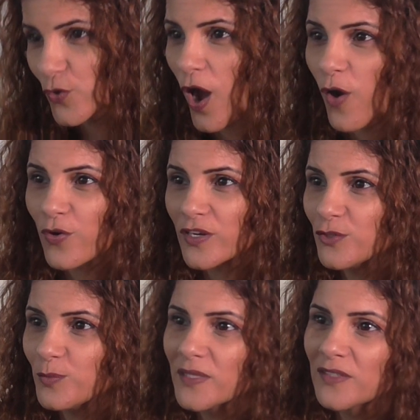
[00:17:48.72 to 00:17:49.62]
How couldn't
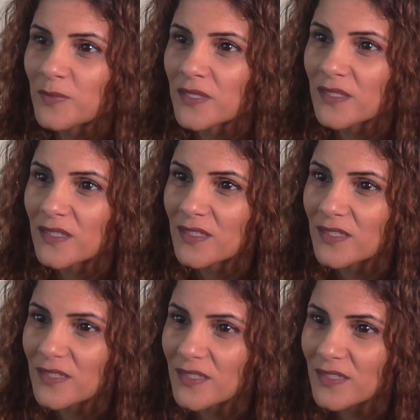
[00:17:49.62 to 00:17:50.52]
you believe me?
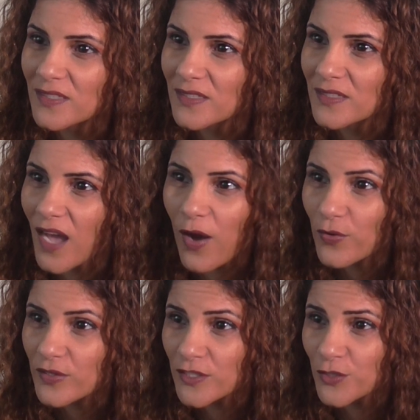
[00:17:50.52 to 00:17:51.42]
How
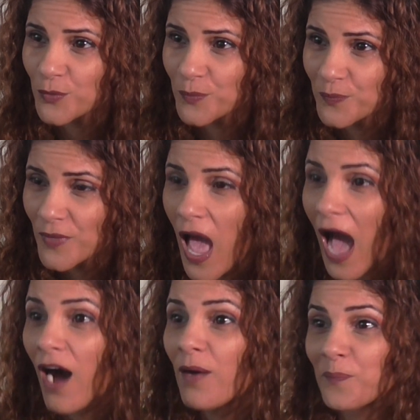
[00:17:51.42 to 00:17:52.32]
couldn't you?
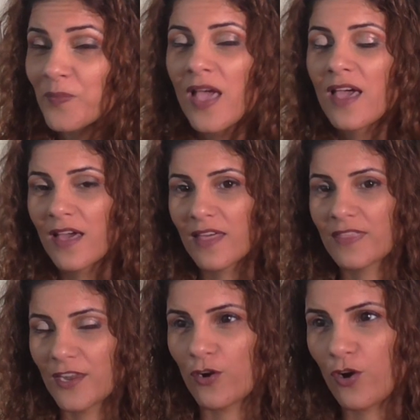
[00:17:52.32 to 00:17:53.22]

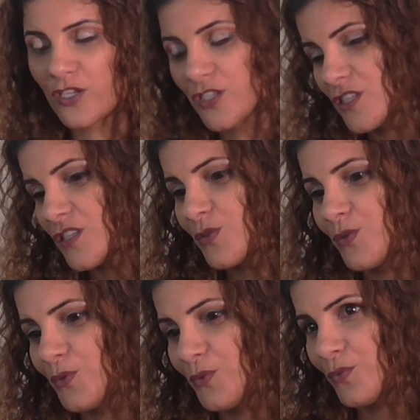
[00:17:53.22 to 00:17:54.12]
The neurologist
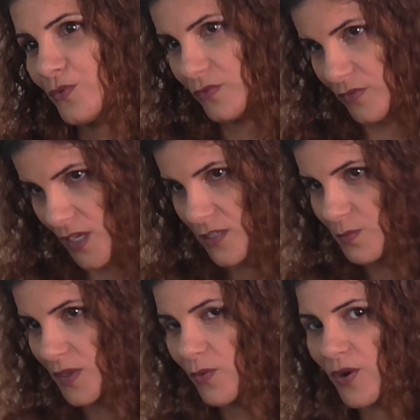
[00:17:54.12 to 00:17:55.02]
who tested
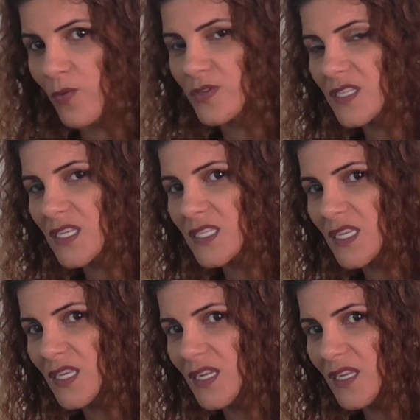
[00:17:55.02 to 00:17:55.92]
me when I was
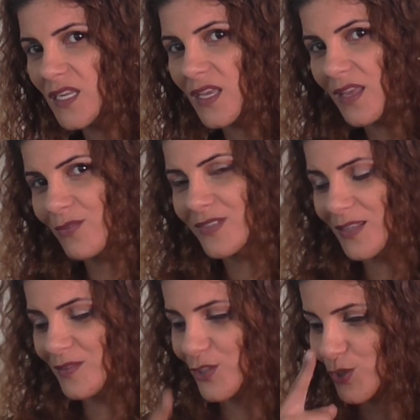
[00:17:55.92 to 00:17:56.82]
16, he
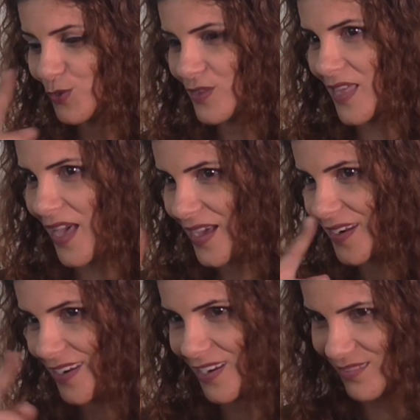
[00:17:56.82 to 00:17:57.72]
told me to do
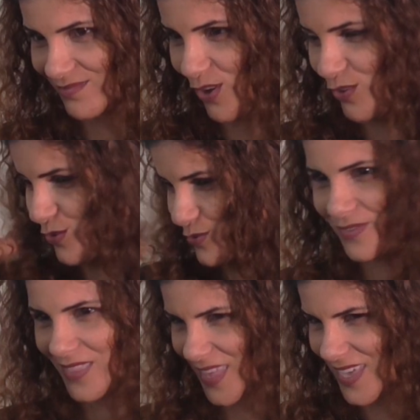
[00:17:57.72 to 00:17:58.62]
that and all those
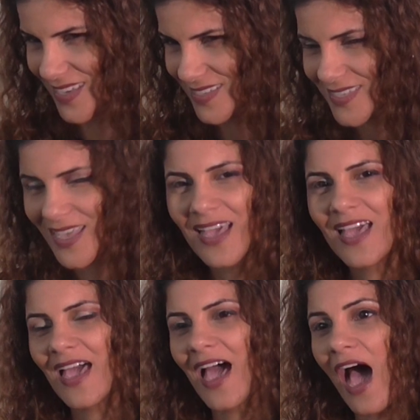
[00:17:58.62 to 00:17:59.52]
things.
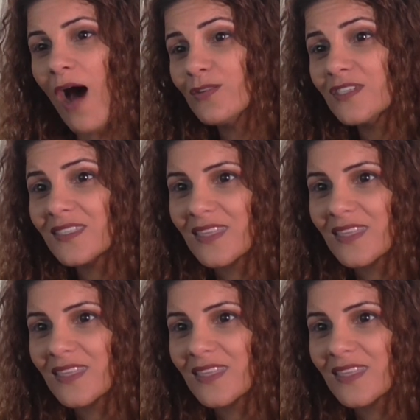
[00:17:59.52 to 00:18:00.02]
I was just